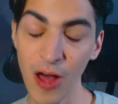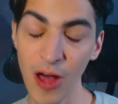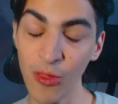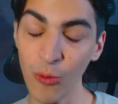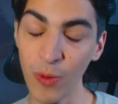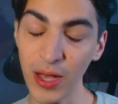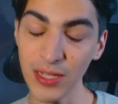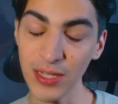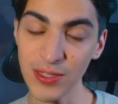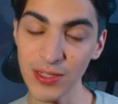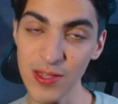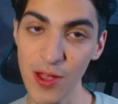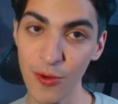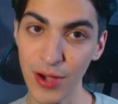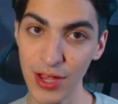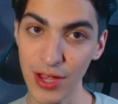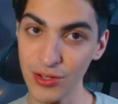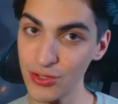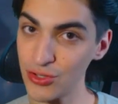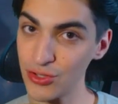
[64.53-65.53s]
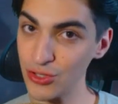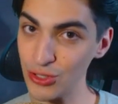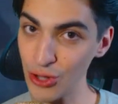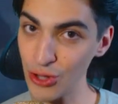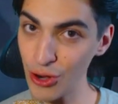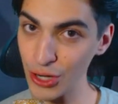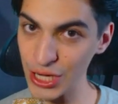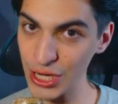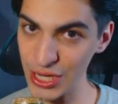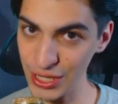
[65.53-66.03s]
otherwise known as
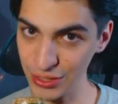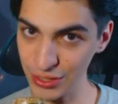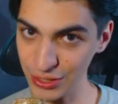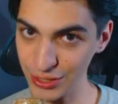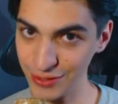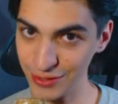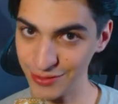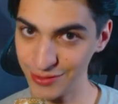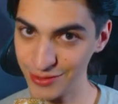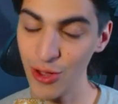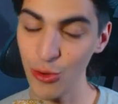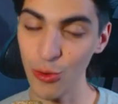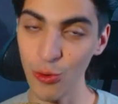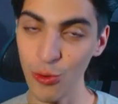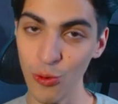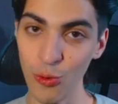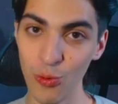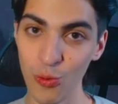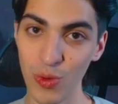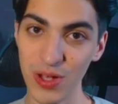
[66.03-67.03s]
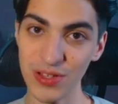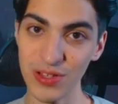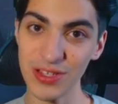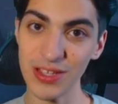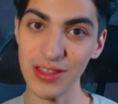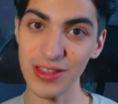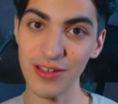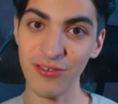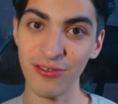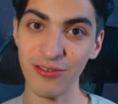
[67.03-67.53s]
Starkiller, who was
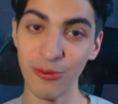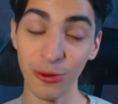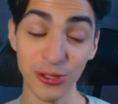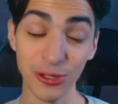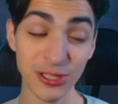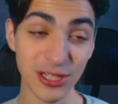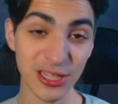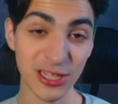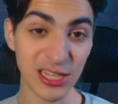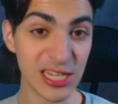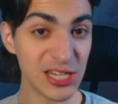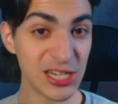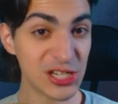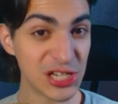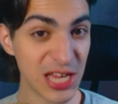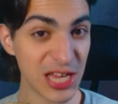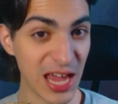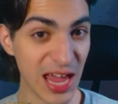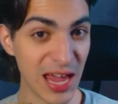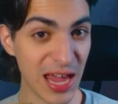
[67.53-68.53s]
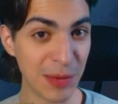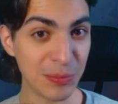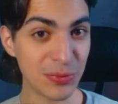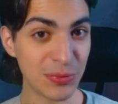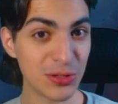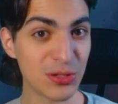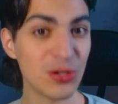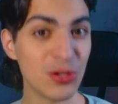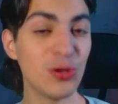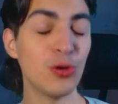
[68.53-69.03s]
in the Force Unleashed
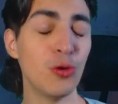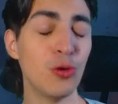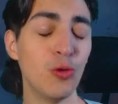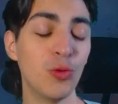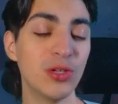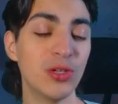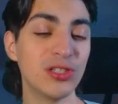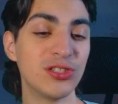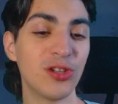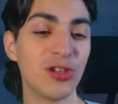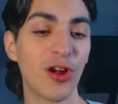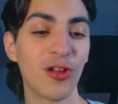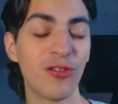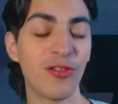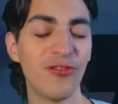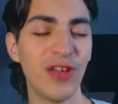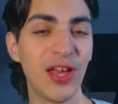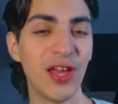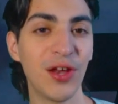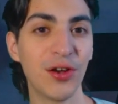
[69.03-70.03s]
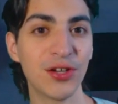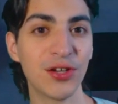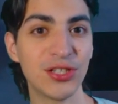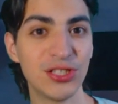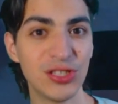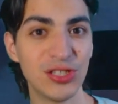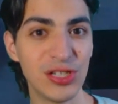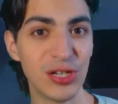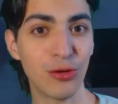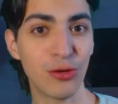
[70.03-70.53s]
games, who was Darth Vader's
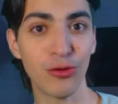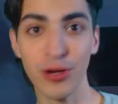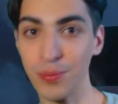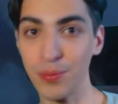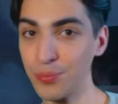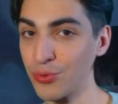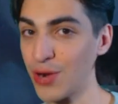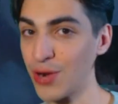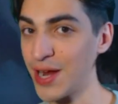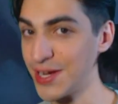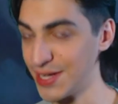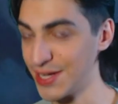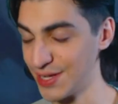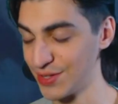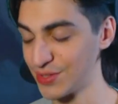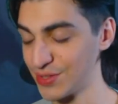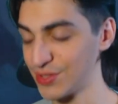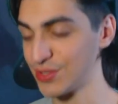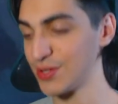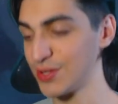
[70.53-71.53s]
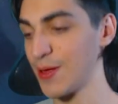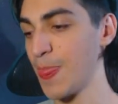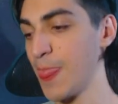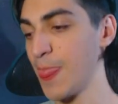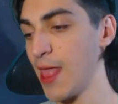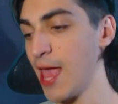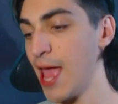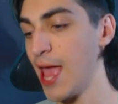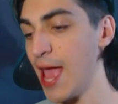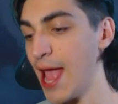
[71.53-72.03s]
secret apprentice.
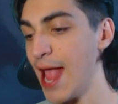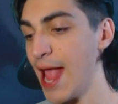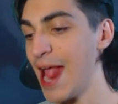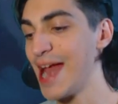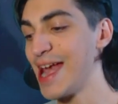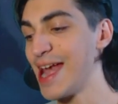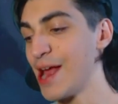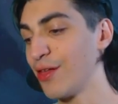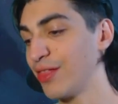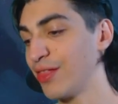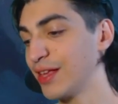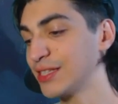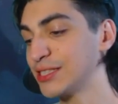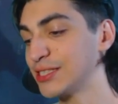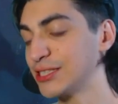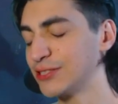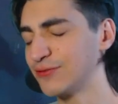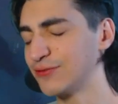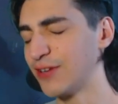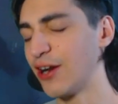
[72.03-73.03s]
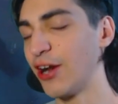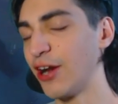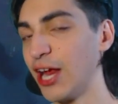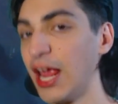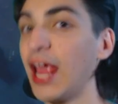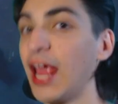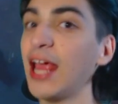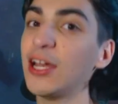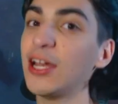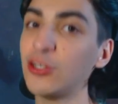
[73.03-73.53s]
Now, this is
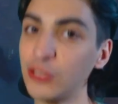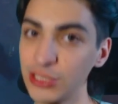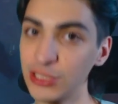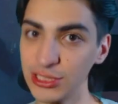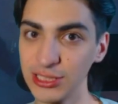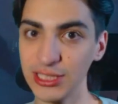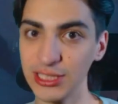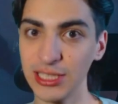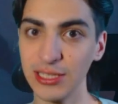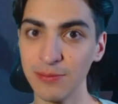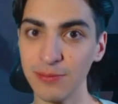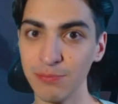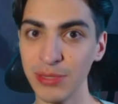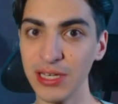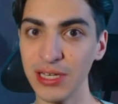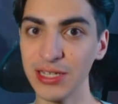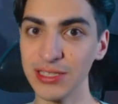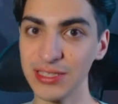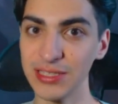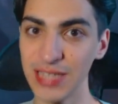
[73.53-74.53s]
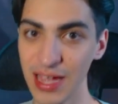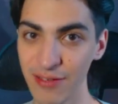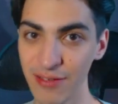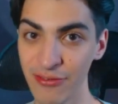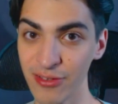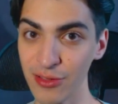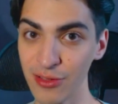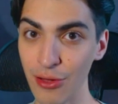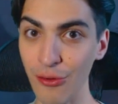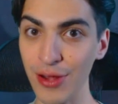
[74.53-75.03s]
very interesting because Dave
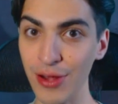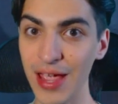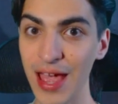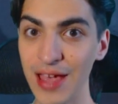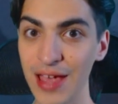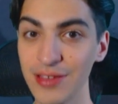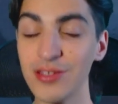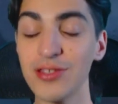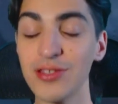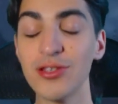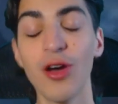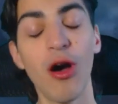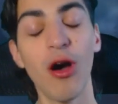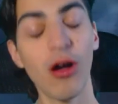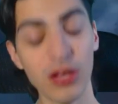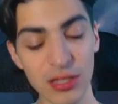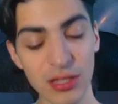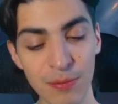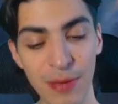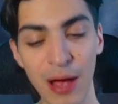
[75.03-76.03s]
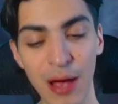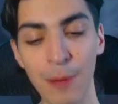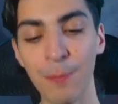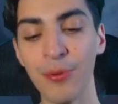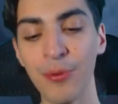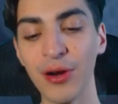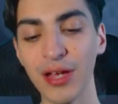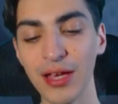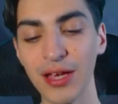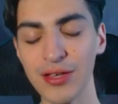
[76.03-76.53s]
Filoni has talked about
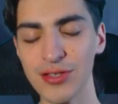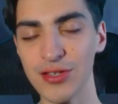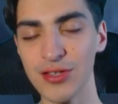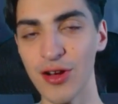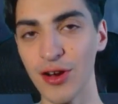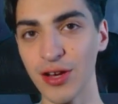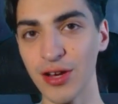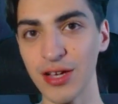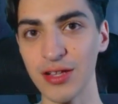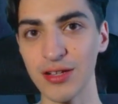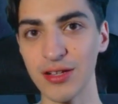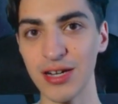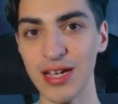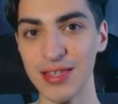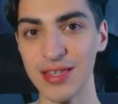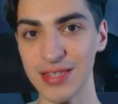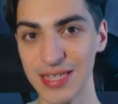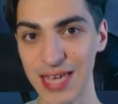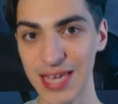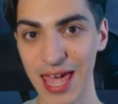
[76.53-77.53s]
bringing Starkiller into